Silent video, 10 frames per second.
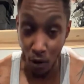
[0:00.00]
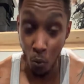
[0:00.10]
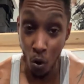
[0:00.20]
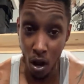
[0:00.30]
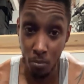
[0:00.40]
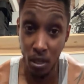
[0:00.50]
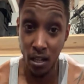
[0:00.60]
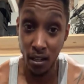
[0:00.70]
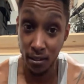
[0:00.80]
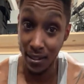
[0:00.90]
One,
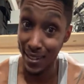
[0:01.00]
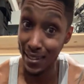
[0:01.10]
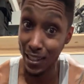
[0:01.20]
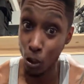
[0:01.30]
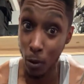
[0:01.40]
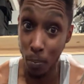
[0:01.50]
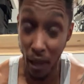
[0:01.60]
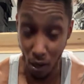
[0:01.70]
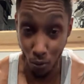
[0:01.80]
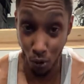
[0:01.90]
because it is a little bit
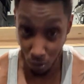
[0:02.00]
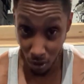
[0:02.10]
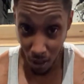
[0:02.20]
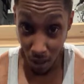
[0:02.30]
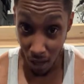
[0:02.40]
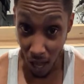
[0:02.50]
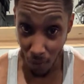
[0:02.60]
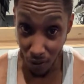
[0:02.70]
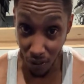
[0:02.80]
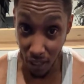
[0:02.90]
painful,
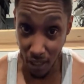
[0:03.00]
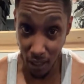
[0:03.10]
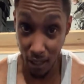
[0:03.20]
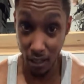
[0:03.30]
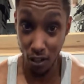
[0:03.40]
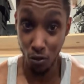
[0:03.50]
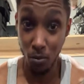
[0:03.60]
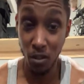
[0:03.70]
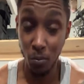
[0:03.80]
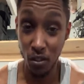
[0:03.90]
obviously, to do some
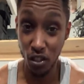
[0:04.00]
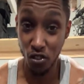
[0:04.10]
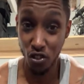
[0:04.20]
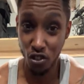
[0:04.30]
of these positions.